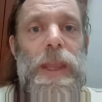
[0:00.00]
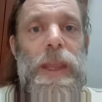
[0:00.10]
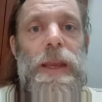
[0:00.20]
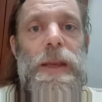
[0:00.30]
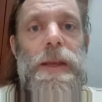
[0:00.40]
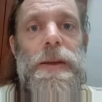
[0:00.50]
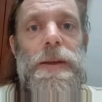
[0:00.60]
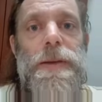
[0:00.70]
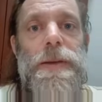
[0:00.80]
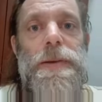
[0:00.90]

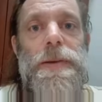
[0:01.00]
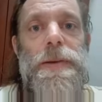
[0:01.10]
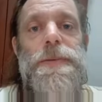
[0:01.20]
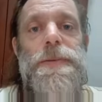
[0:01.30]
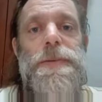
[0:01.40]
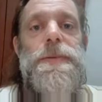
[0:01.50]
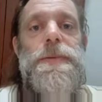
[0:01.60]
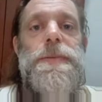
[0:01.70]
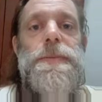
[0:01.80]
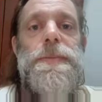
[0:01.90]

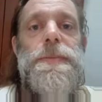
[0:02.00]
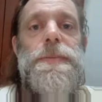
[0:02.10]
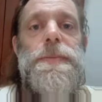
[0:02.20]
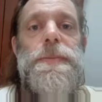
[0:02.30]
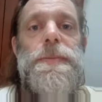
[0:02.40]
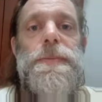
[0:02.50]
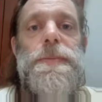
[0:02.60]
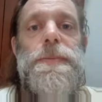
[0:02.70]
No words are spoken by the person on screen.